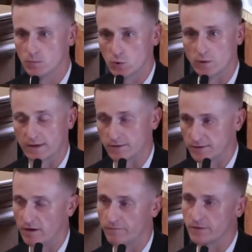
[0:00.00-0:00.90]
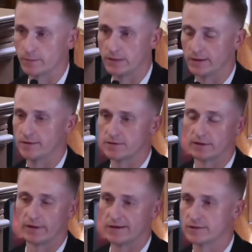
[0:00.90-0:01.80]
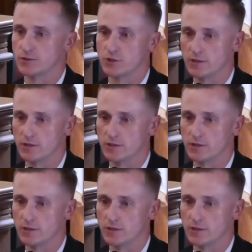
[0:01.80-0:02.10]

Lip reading: suicidal stuff is because the last